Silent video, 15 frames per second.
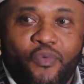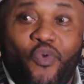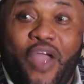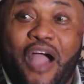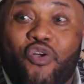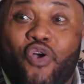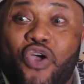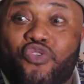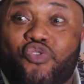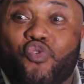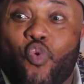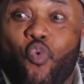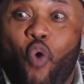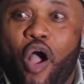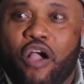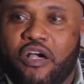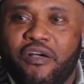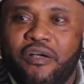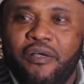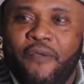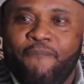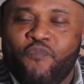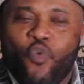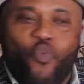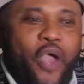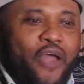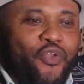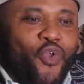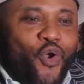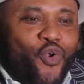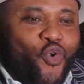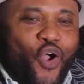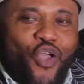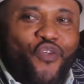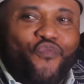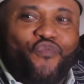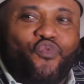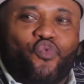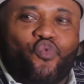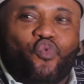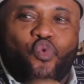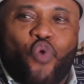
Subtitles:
We are going to work. We are not going